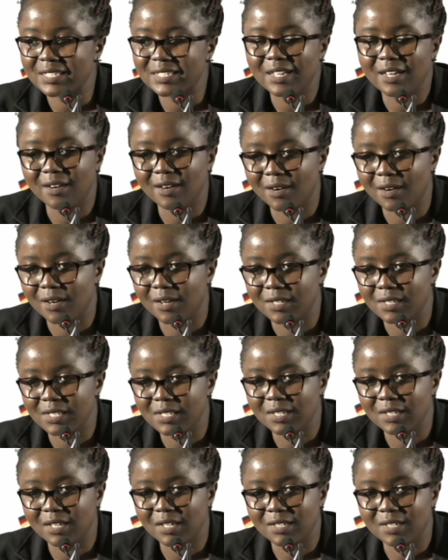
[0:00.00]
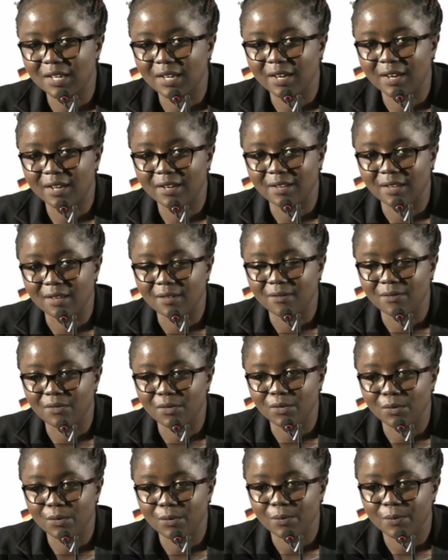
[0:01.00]
That's a guarantee that I can give
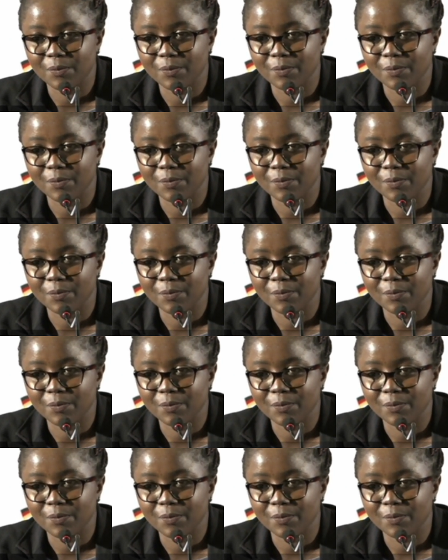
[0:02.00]
you.